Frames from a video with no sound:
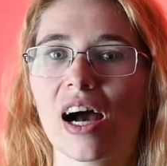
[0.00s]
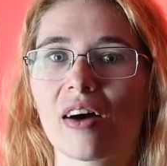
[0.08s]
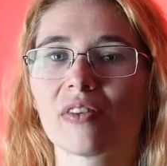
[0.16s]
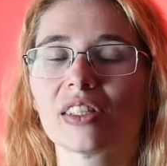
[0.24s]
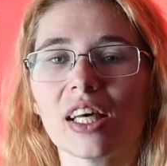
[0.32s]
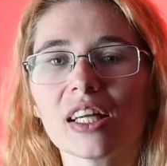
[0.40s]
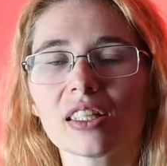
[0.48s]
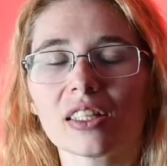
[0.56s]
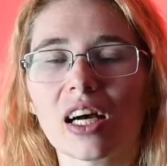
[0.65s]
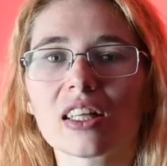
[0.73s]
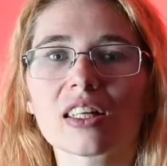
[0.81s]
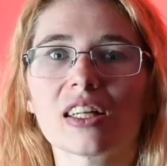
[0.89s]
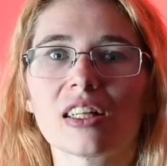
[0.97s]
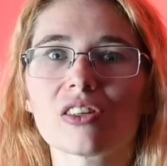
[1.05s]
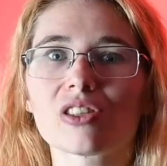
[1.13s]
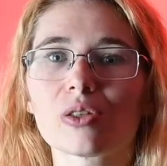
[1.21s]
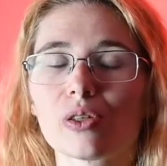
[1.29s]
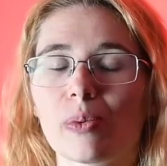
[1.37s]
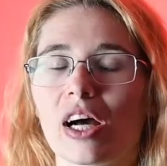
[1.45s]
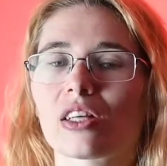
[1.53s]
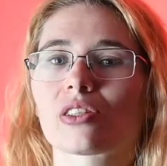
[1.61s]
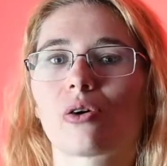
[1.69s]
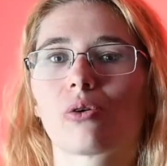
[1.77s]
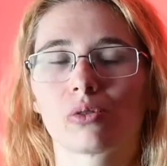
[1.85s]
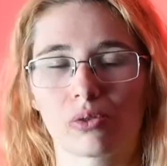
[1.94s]
have a data line that allows you to
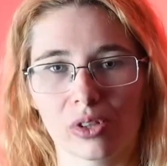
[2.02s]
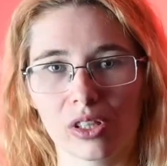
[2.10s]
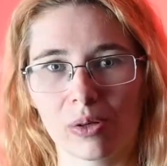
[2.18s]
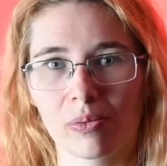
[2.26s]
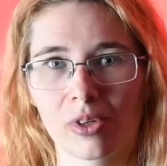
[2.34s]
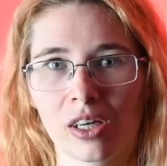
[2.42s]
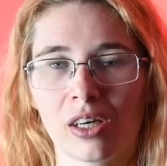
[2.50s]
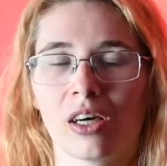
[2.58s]
pass code through them.